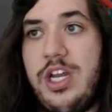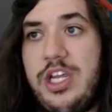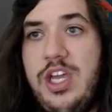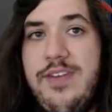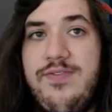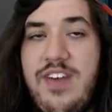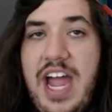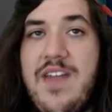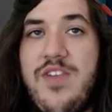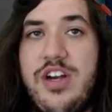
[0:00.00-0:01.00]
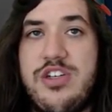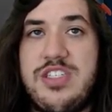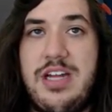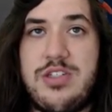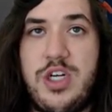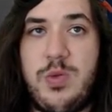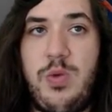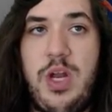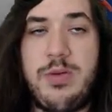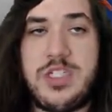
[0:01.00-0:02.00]
Like, you get 5 energies out turn
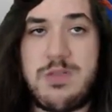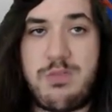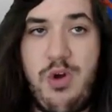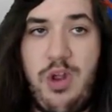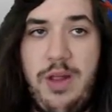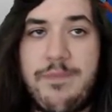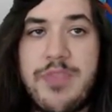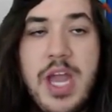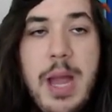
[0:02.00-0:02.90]
1, which is broken.